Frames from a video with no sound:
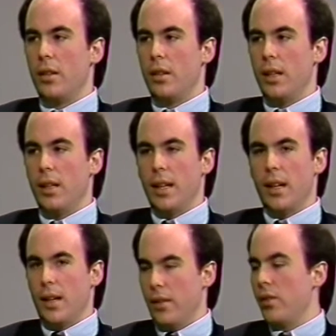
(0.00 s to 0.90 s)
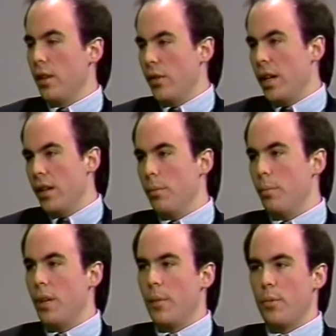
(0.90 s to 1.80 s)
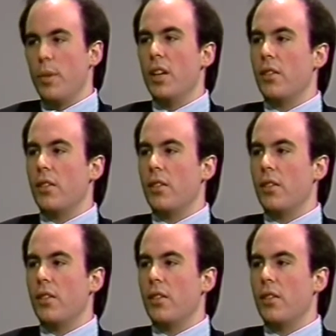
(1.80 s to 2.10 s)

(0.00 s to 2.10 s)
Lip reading: to hit deadline and stuff got paper.